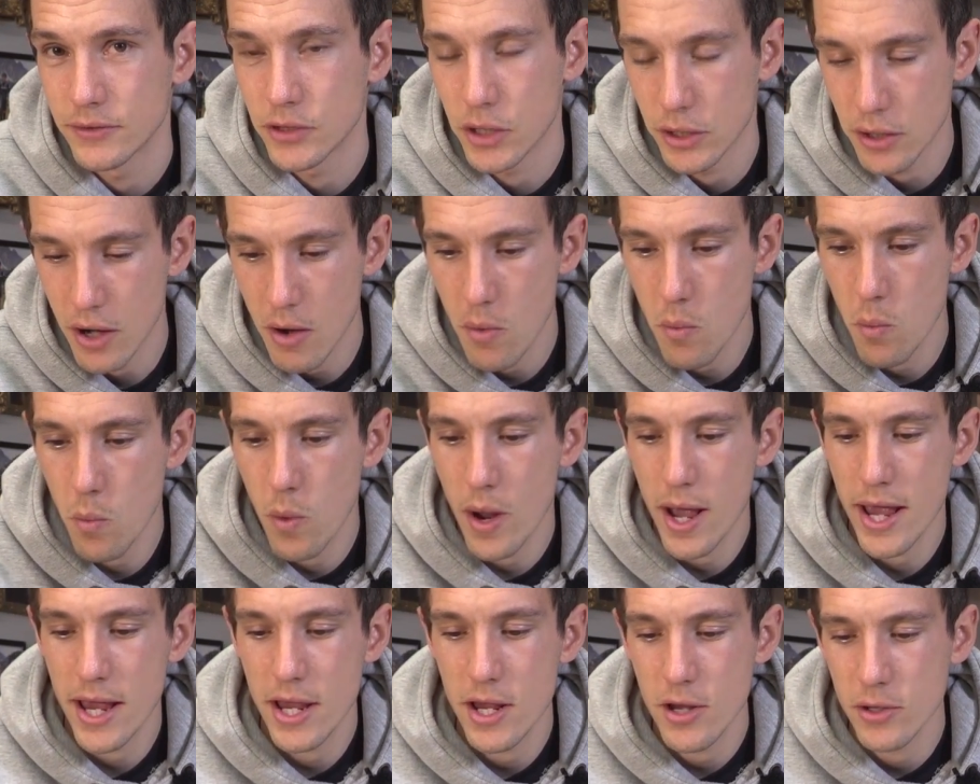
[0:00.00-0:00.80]
So don't
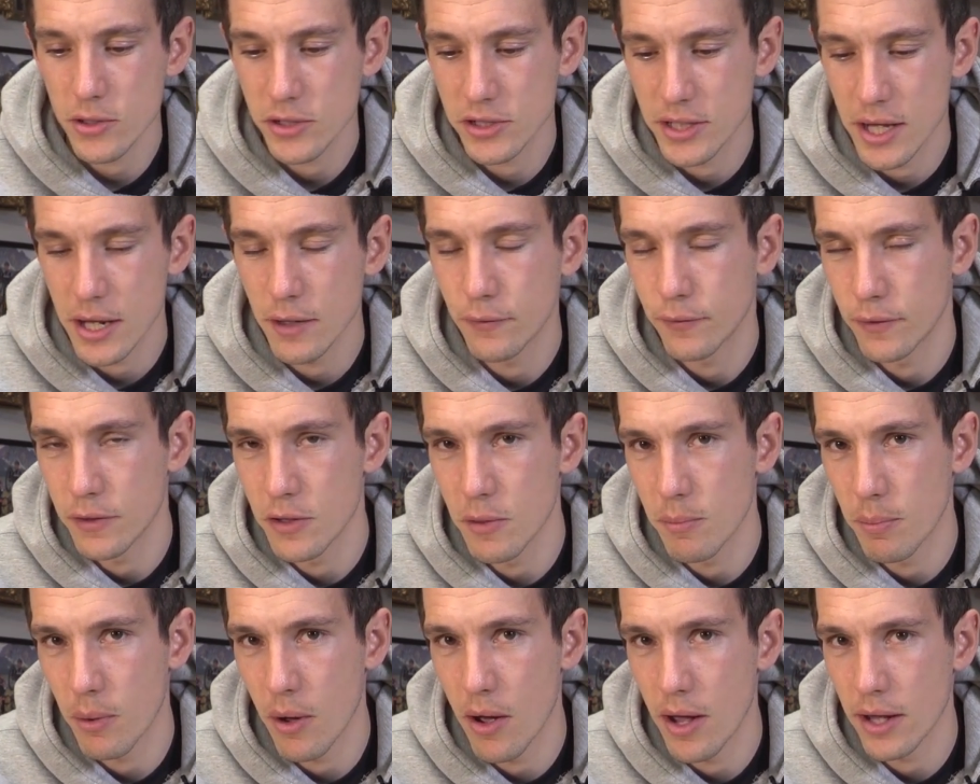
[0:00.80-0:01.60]
weigh yourself on
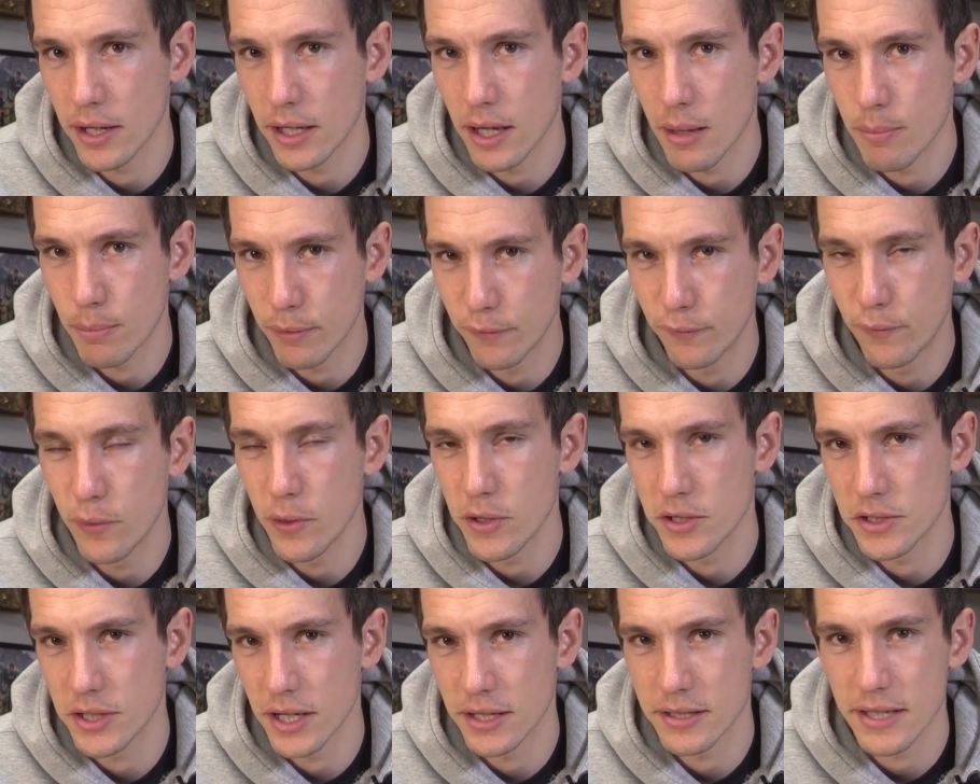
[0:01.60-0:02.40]
your bike before
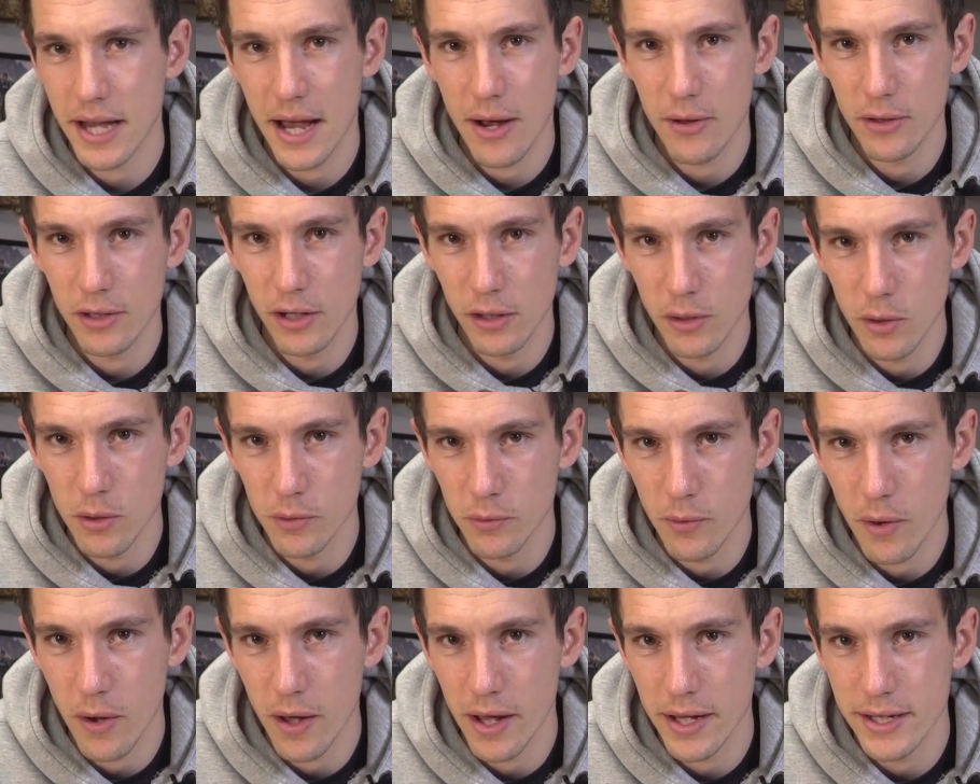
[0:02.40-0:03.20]
you set out on a long
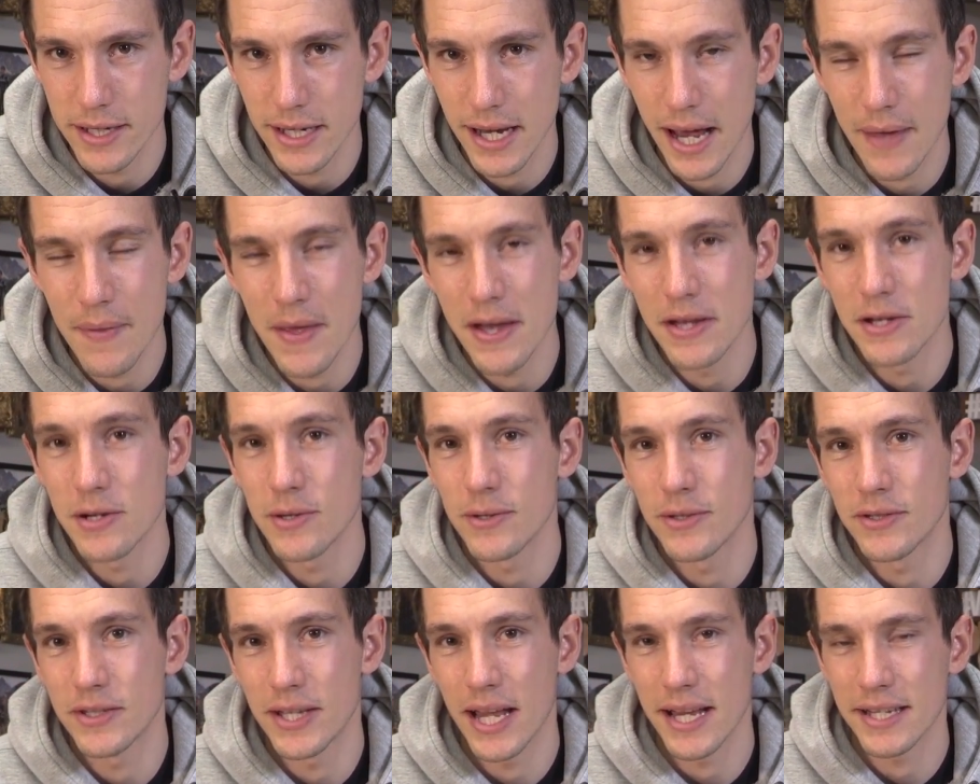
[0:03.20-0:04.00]
ride and then do
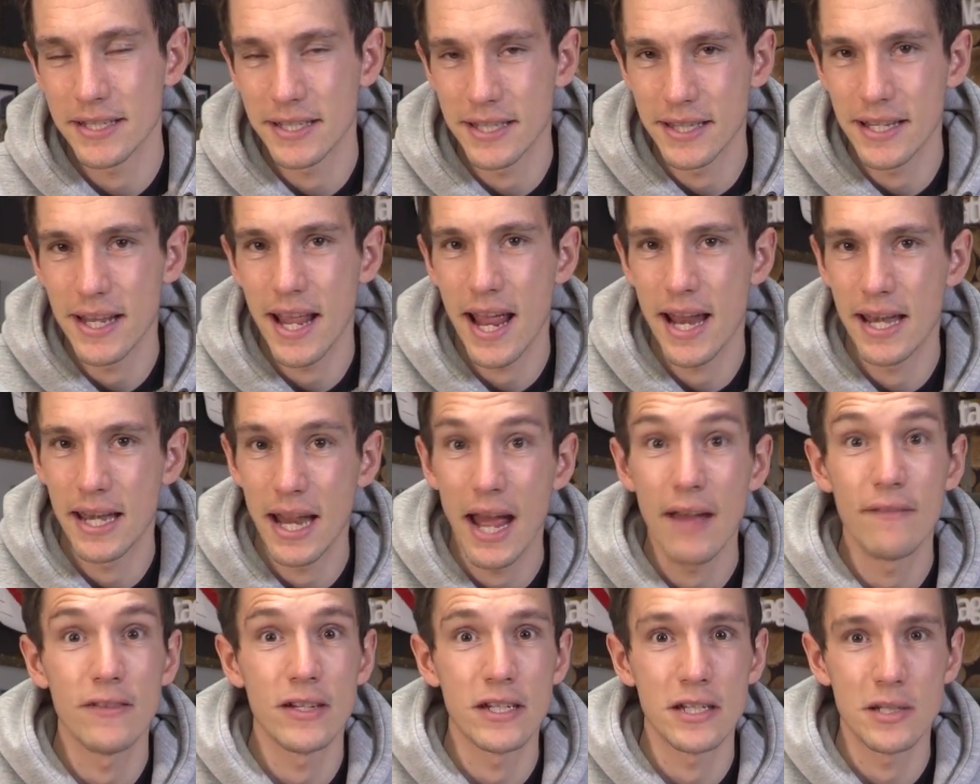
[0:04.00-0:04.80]
the test at the end,
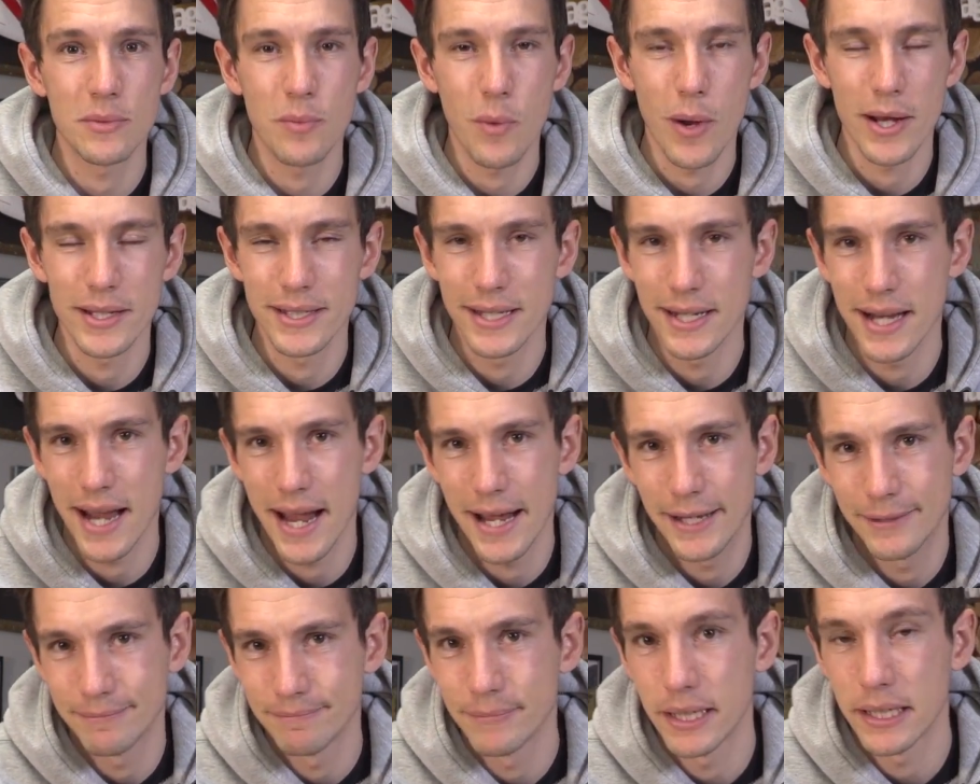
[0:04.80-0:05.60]
having sweated
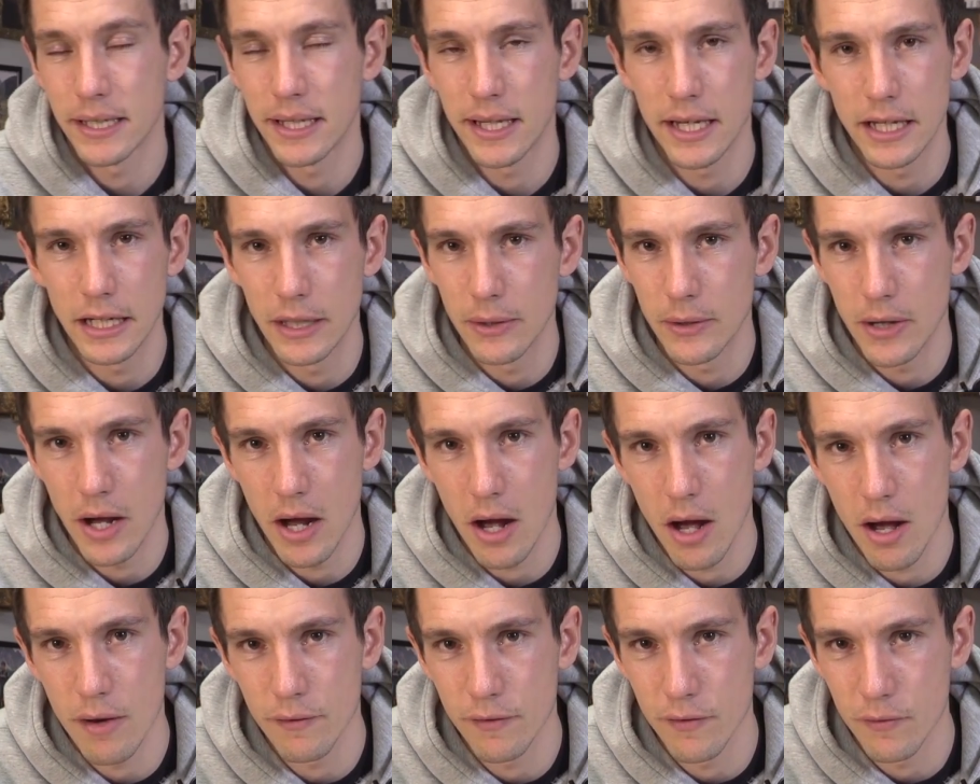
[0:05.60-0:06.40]
out a kilo and a
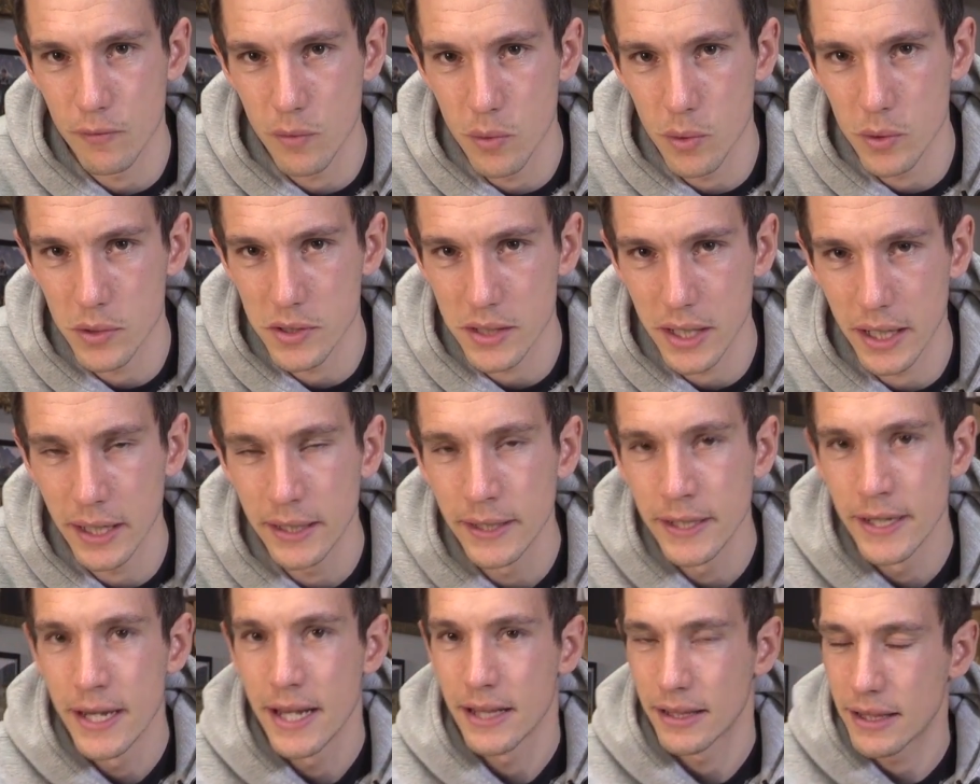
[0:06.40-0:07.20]
half of water.
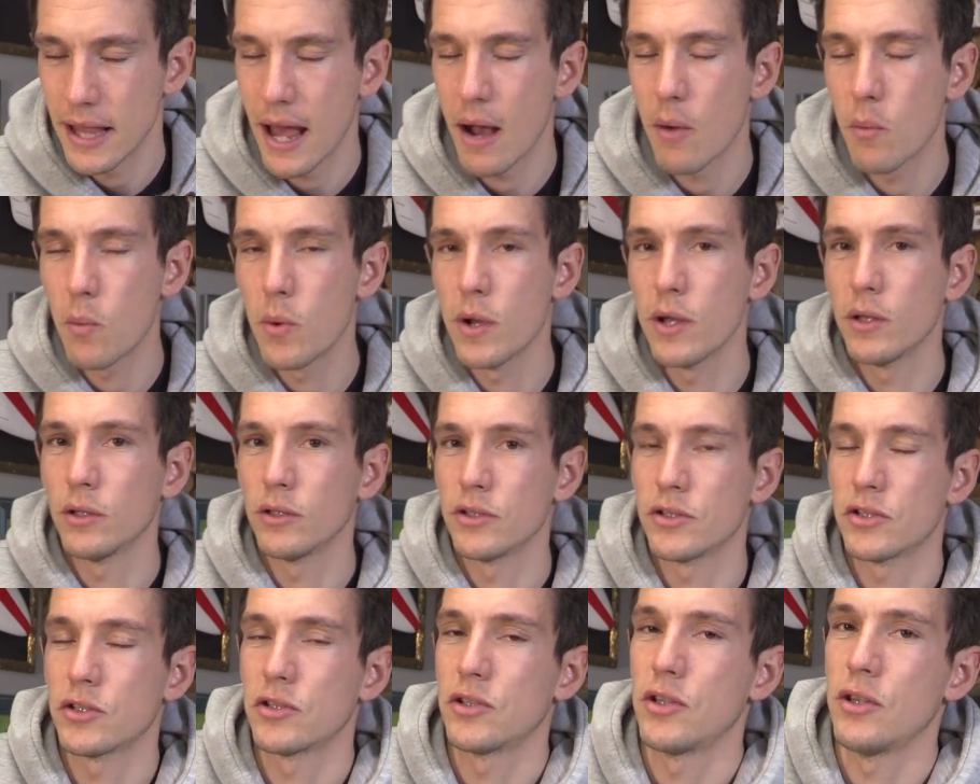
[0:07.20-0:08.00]
That
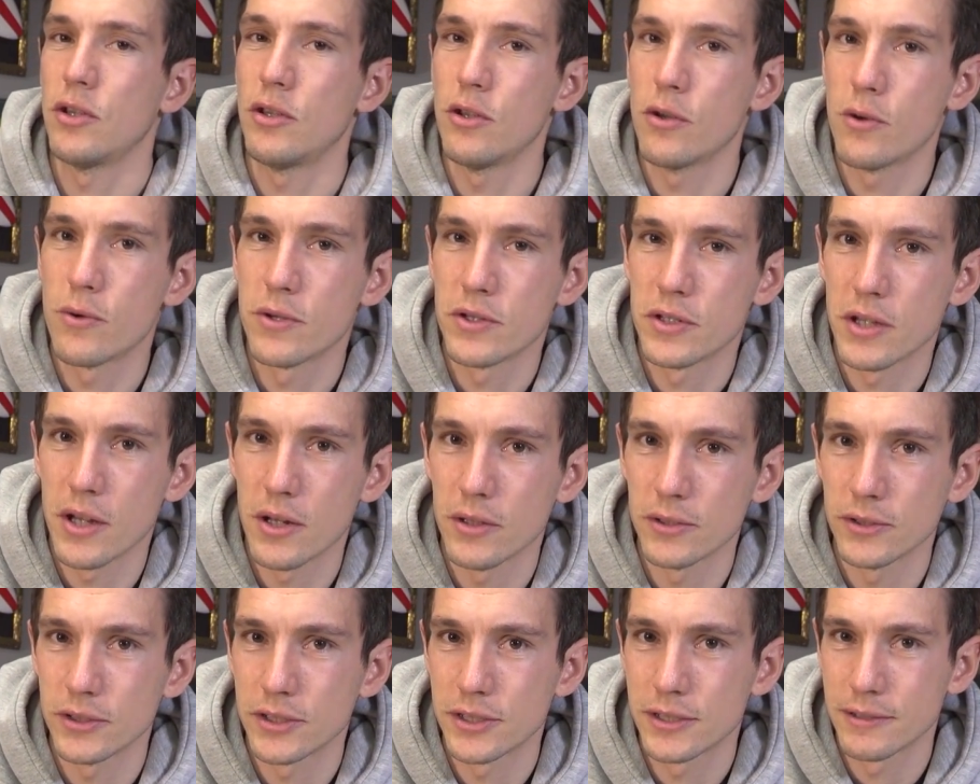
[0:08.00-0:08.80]
will skew your
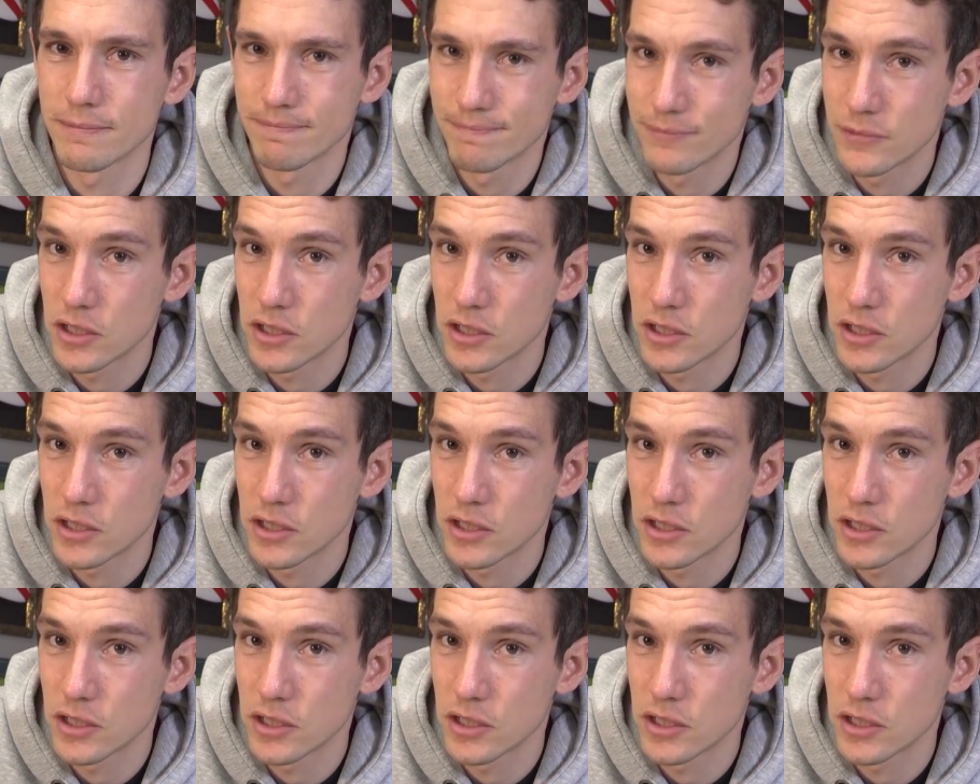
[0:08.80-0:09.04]
results.